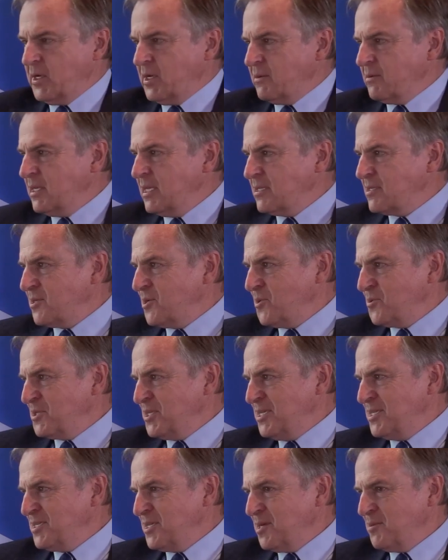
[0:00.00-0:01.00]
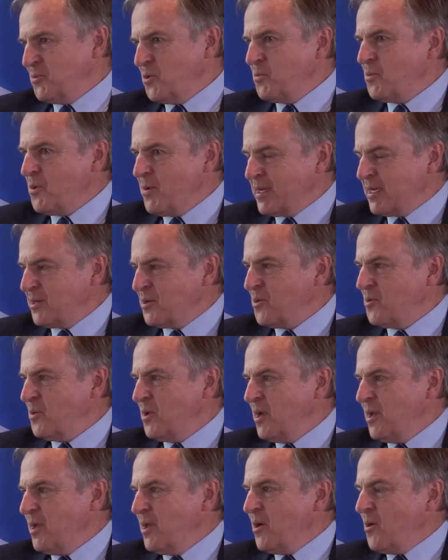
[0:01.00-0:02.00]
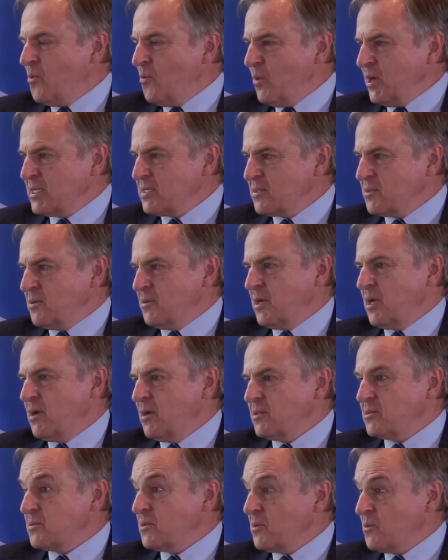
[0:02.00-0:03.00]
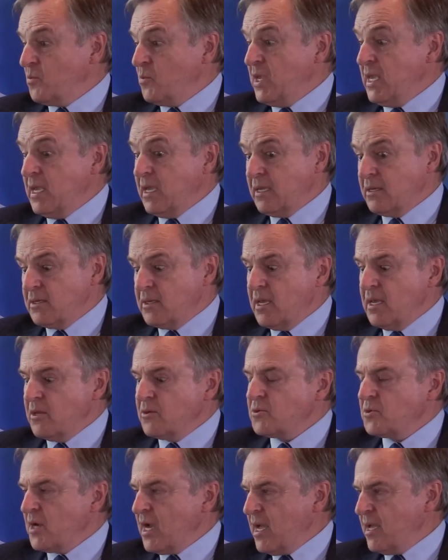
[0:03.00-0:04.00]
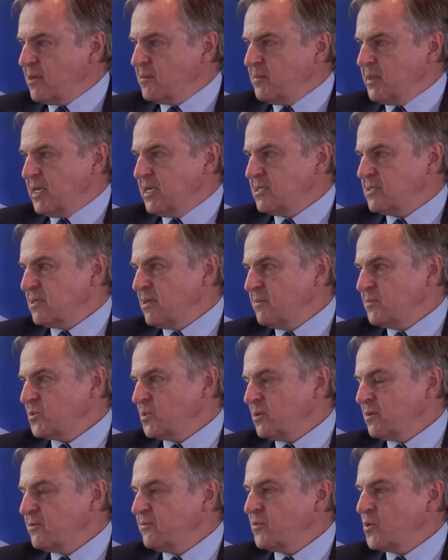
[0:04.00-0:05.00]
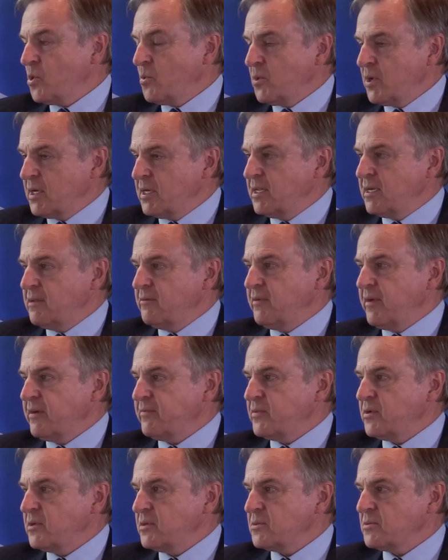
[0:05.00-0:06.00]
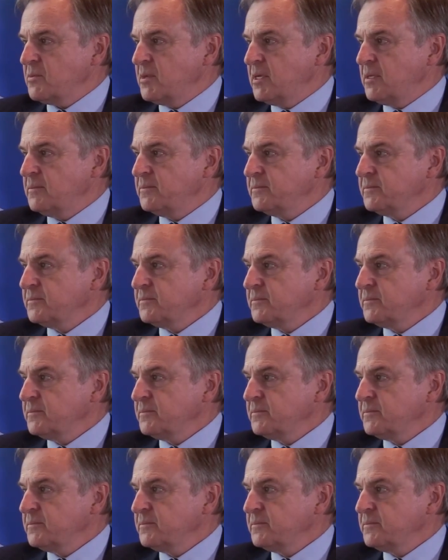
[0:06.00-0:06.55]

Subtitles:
don't need to know detail, but we want to know what's going on so that we can try and play some sort of coordinative effort as well.